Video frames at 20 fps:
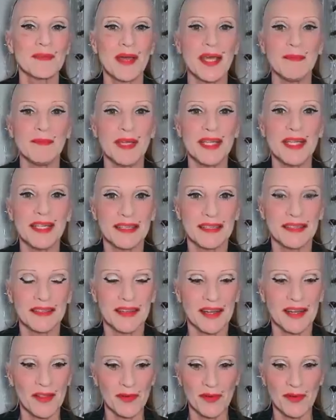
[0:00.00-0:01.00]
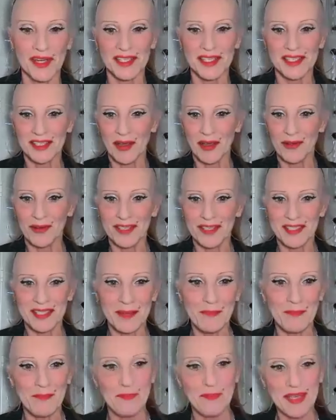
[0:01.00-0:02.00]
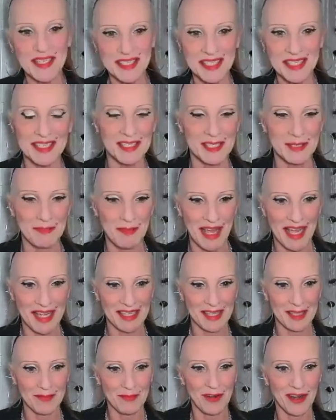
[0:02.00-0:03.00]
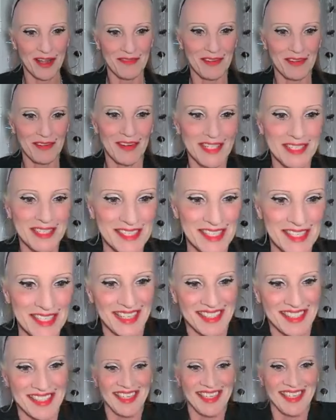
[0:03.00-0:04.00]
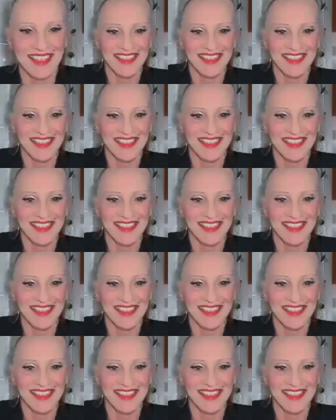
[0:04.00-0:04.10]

Ben Beadle, otherwise known as the busiest man in the private rented sector.